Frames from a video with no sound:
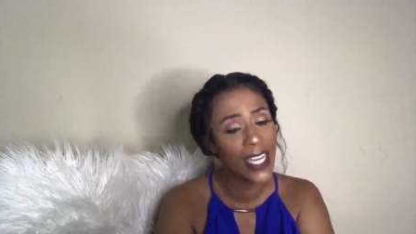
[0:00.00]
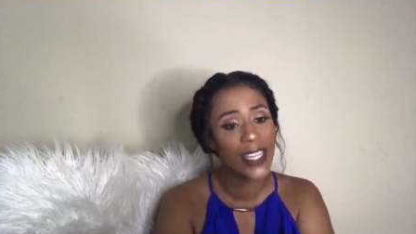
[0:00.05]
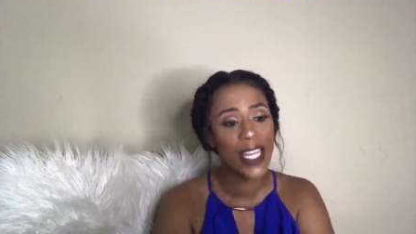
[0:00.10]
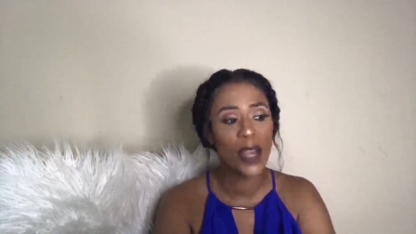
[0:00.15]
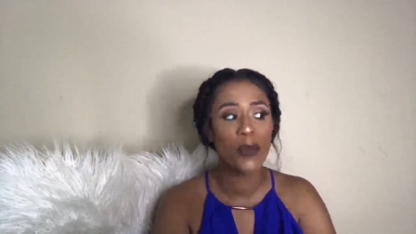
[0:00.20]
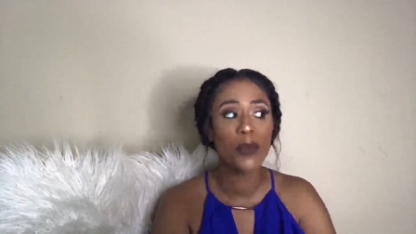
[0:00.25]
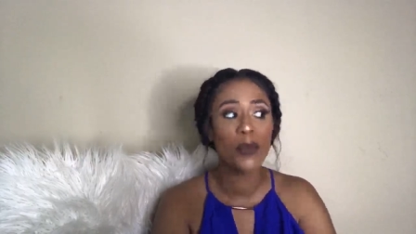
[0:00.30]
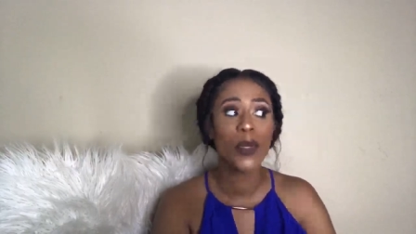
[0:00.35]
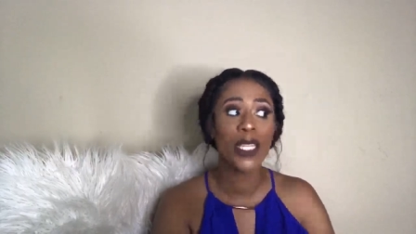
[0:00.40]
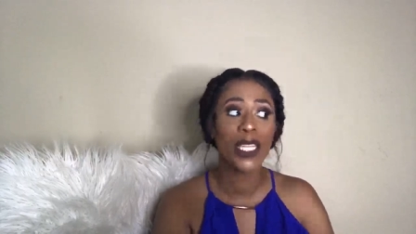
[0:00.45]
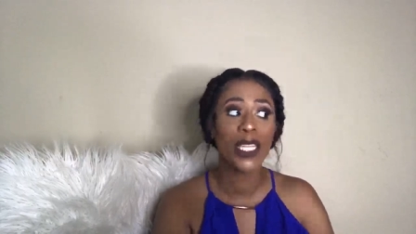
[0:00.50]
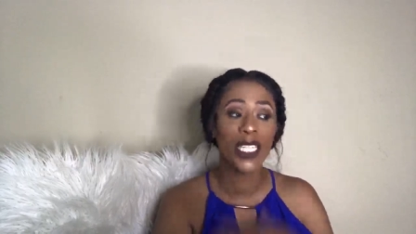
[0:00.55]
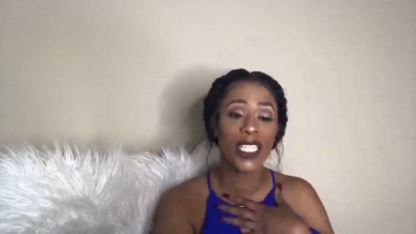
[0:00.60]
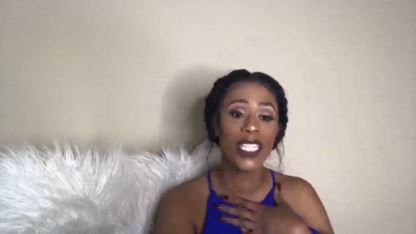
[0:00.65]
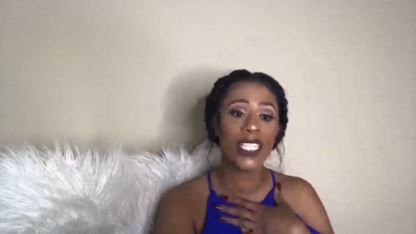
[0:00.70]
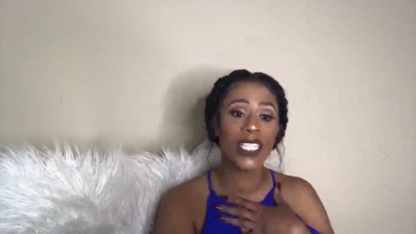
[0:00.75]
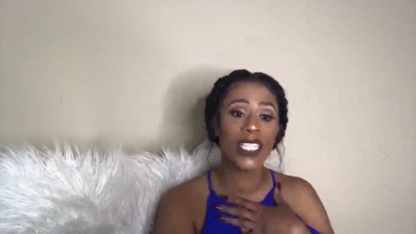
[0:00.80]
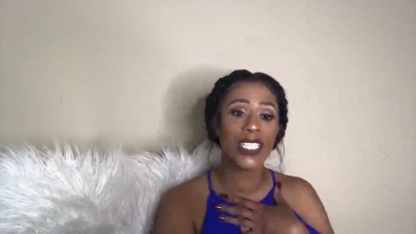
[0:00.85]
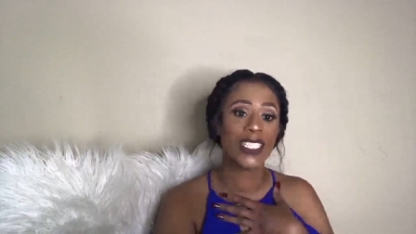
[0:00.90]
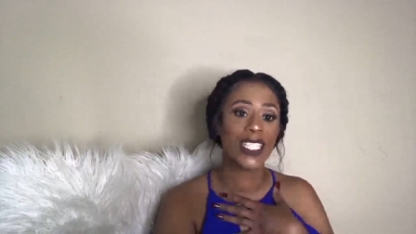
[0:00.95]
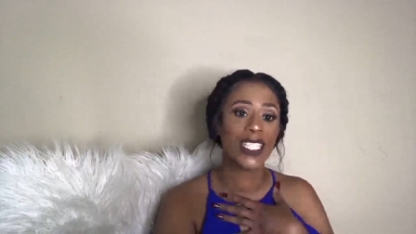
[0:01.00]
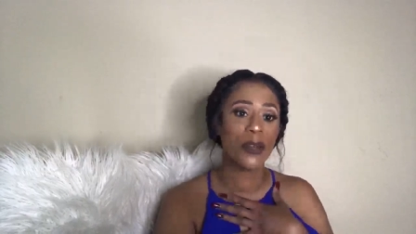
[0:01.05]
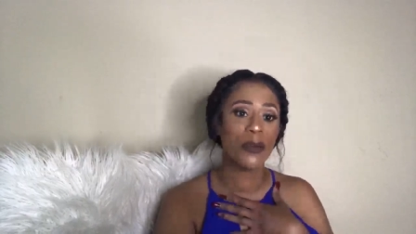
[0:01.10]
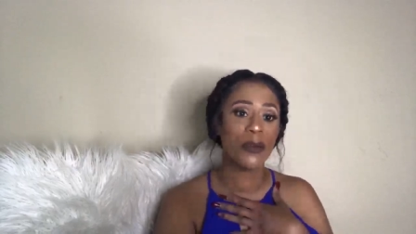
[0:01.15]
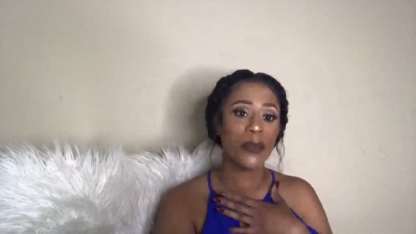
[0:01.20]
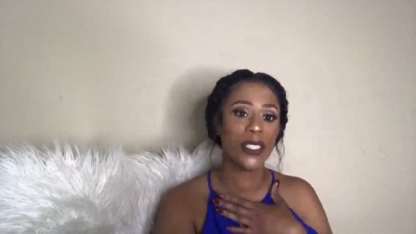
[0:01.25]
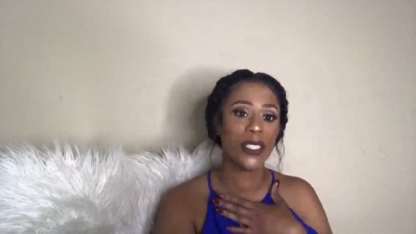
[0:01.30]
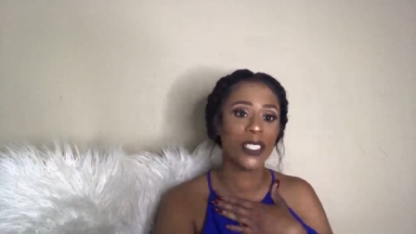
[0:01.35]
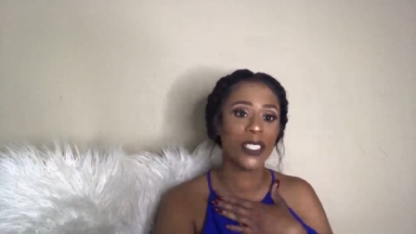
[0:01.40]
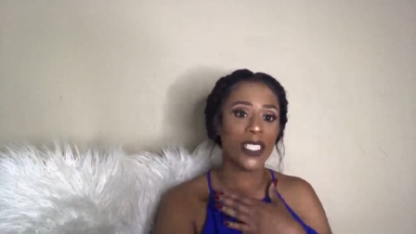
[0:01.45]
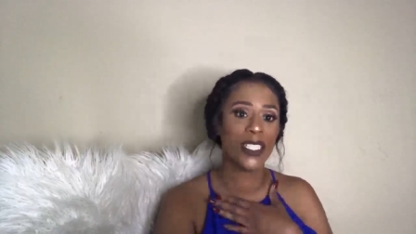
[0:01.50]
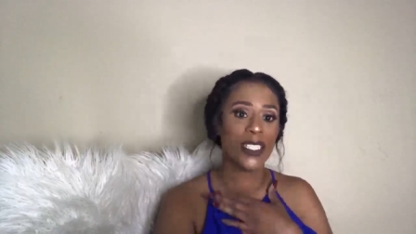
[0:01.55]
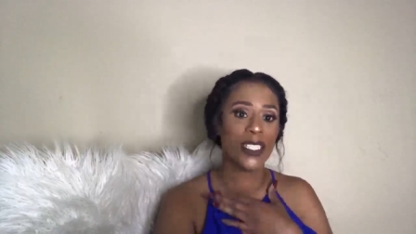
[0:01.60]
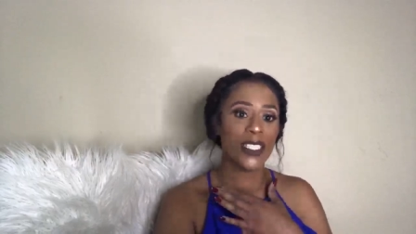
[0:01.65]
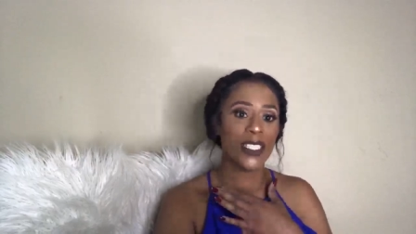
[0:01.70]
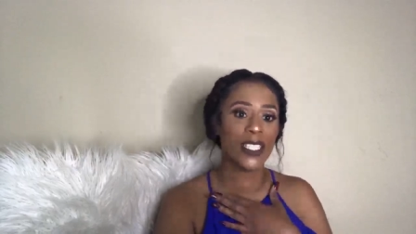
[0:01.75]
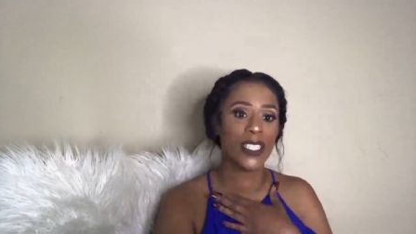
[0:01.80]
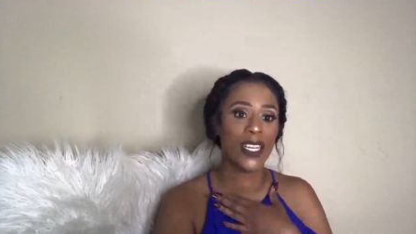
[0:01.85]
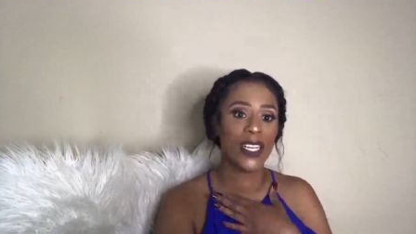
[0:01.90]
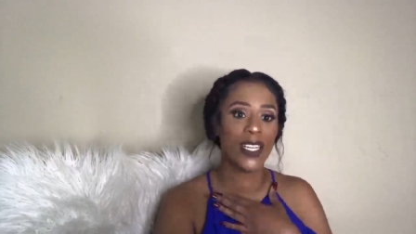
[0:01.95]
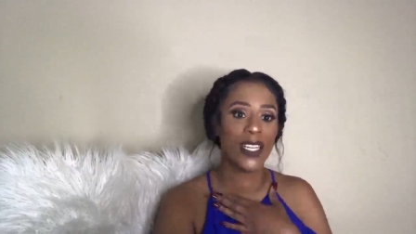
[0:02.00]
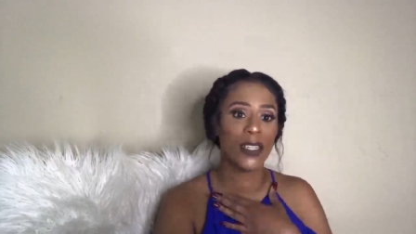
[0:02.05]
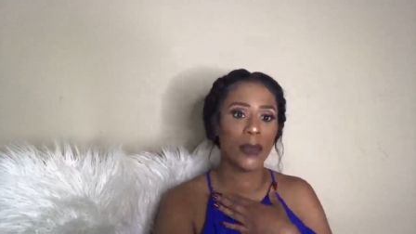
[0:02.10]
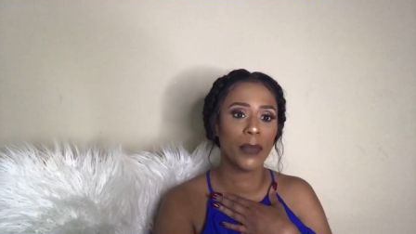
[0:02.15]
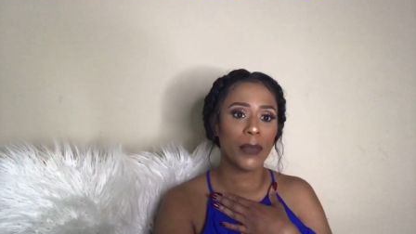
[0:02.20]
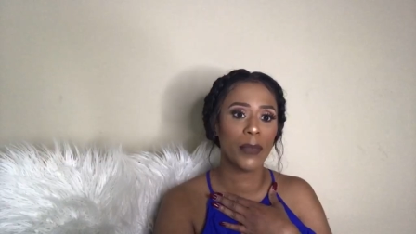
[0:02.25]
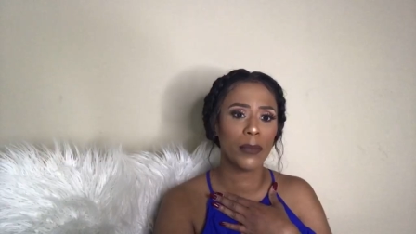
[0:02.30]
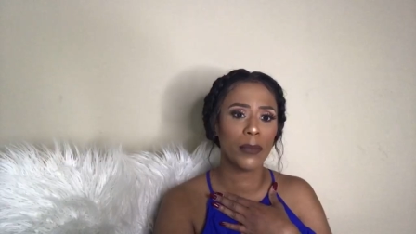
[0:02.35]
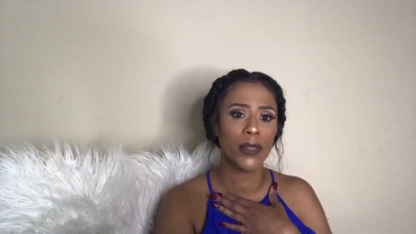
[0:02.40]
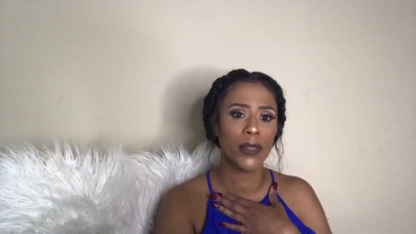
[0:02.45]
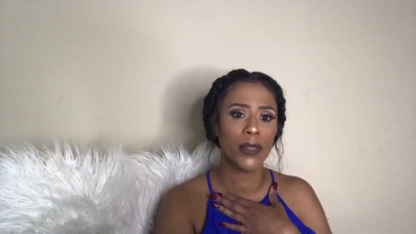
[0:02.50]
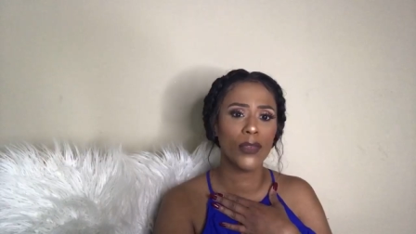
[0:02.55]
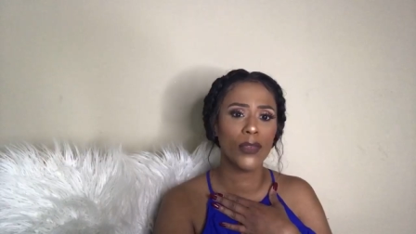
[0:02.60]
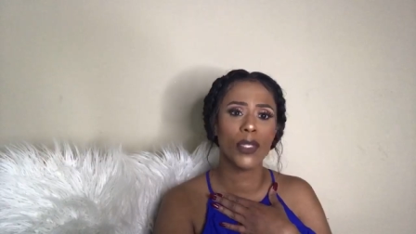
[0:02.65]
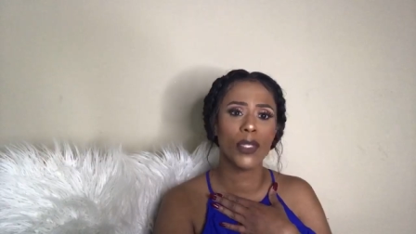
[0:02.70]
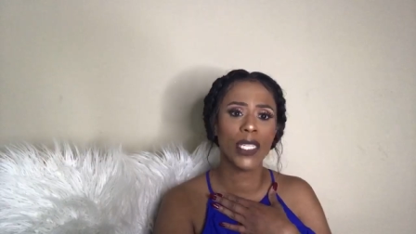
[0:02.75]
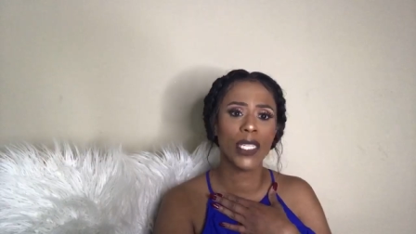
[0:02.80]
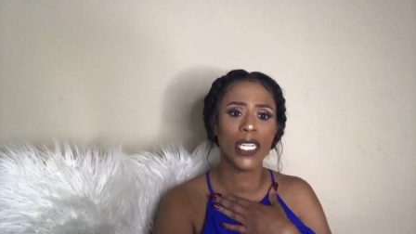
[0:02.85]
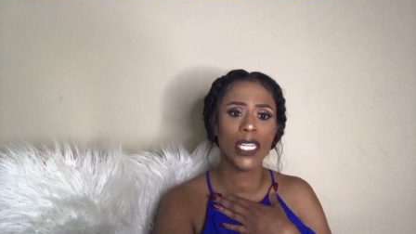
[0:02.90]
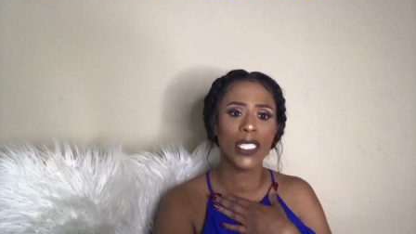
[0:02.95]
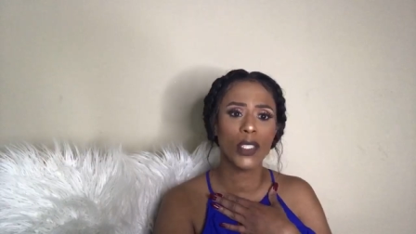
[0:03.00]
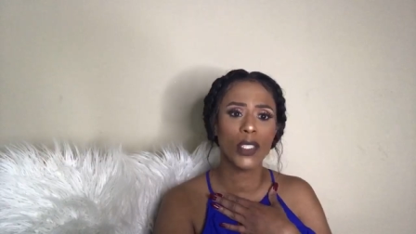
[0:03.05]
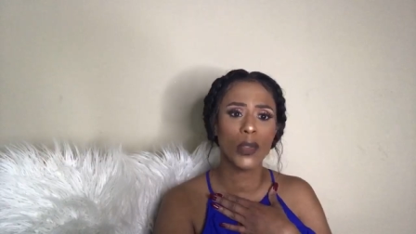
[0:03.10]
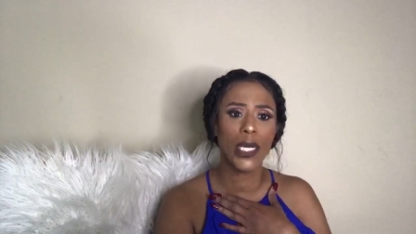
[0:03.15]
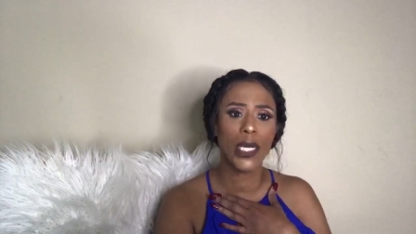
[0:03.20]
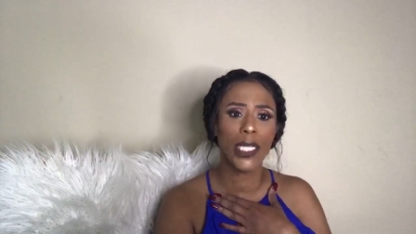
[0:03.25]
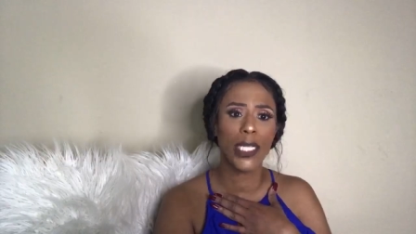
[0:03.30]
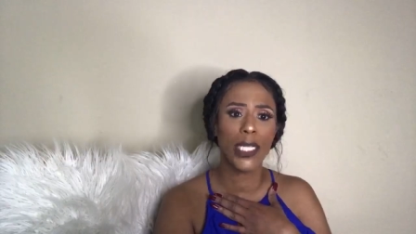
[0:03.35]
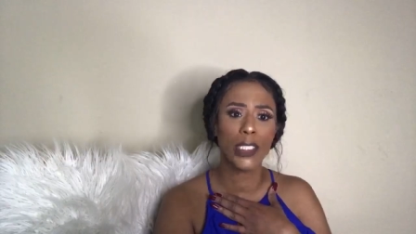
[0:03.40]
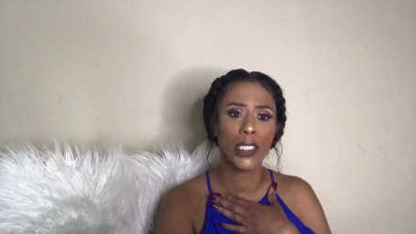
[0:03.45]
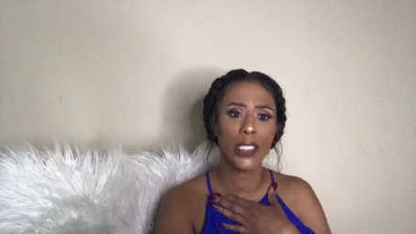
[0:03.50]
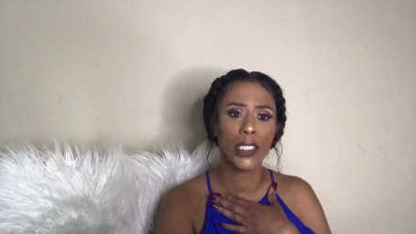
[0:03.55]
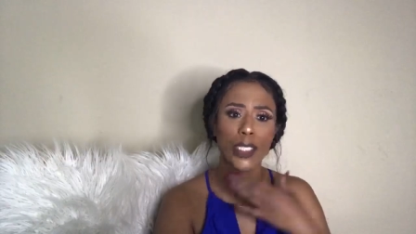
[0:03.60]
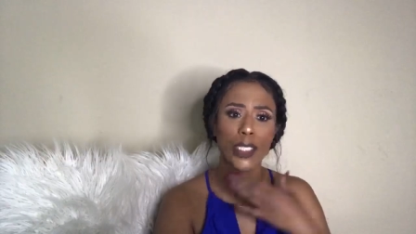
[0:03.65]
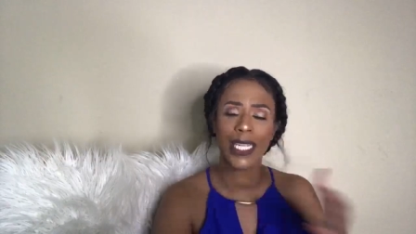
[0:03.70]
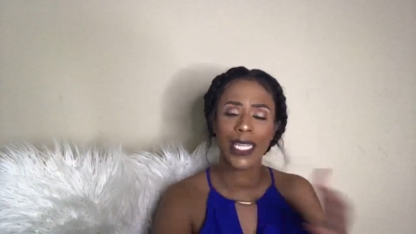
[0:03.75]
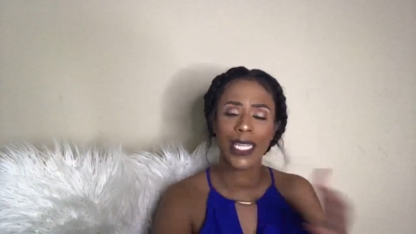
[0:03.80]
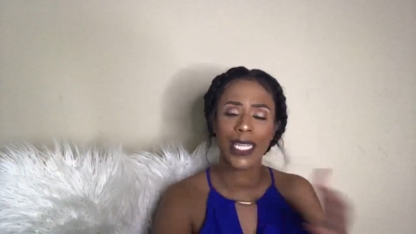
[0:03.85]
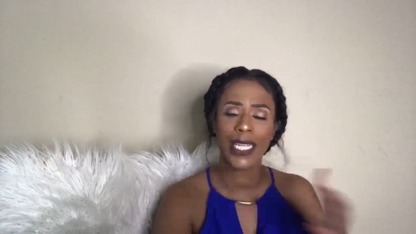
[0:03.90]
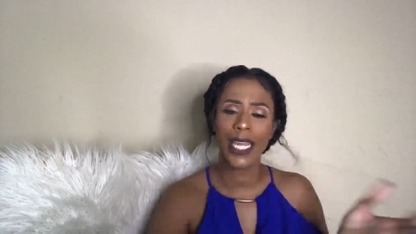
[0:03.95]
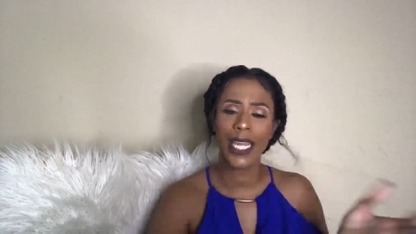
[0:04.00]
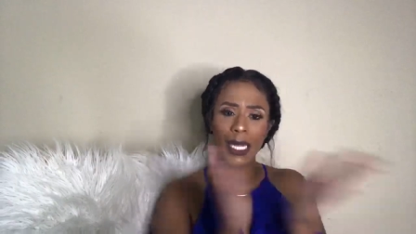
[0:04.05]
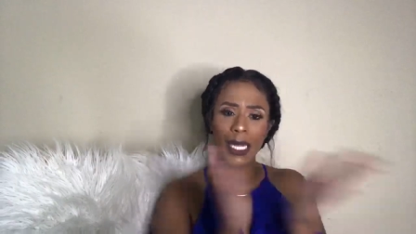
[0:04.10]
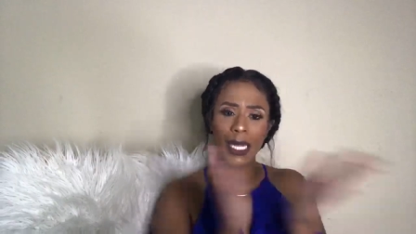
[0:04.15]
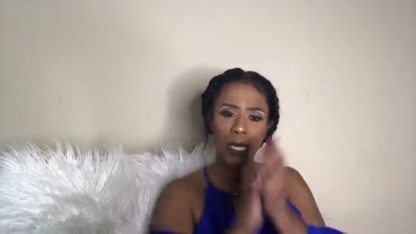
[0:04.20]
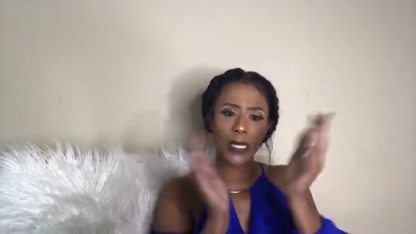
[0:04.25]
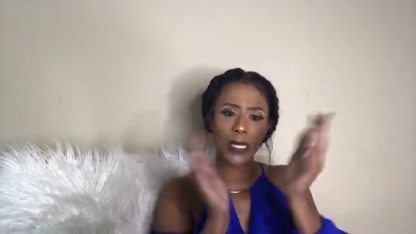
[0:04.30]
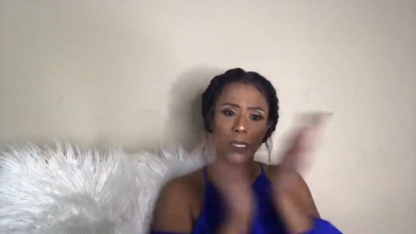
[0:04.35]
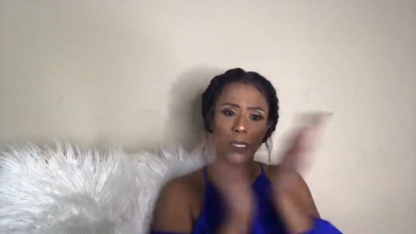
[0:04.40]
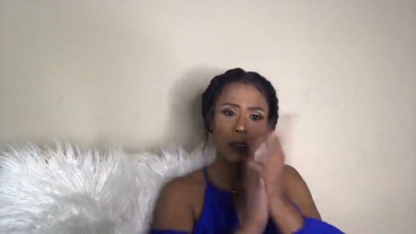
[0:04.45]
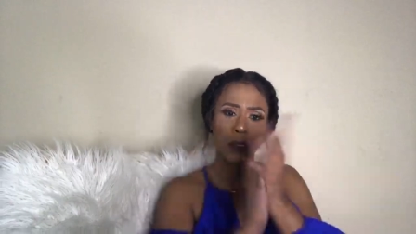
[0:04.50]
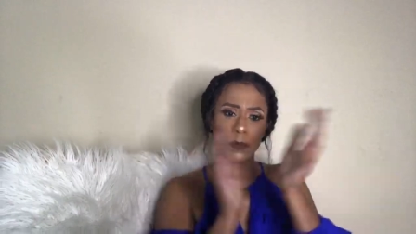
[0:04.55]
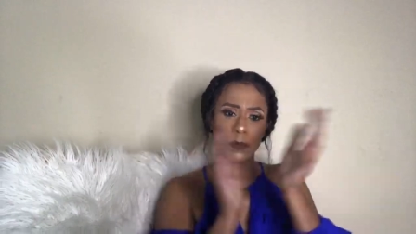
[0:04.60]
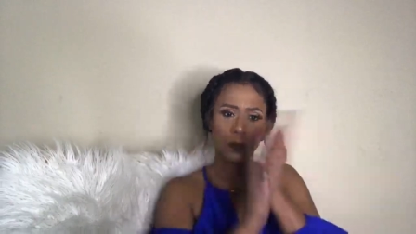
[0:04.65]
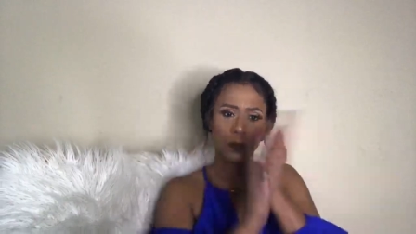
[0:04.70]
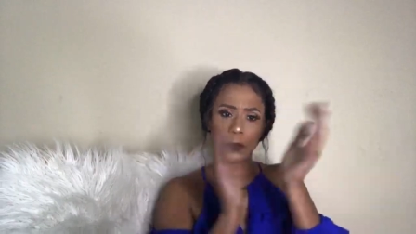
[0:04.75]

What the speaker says: That really does make me feel good. That's great. Church, say amen.